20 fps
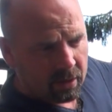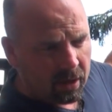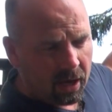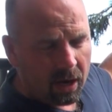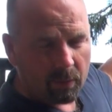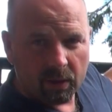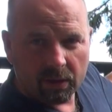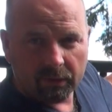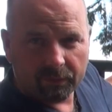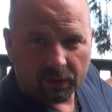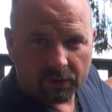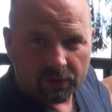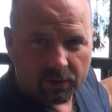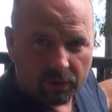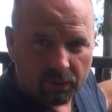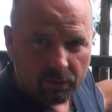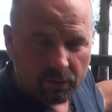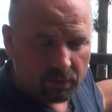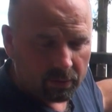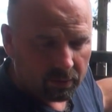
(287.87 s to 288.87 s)
I went for
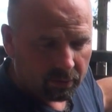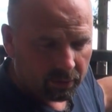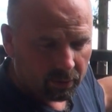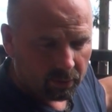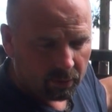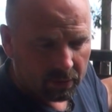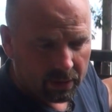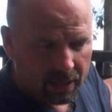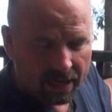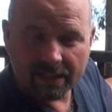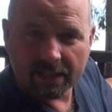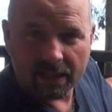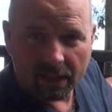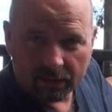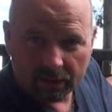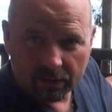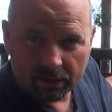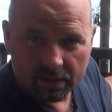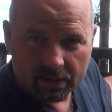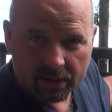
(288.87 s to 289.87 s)
2 that were
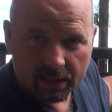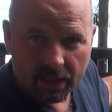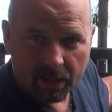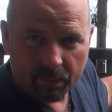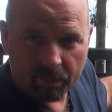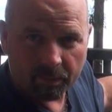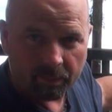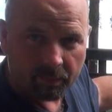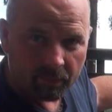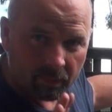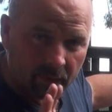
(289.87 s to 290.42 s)
exactly the same.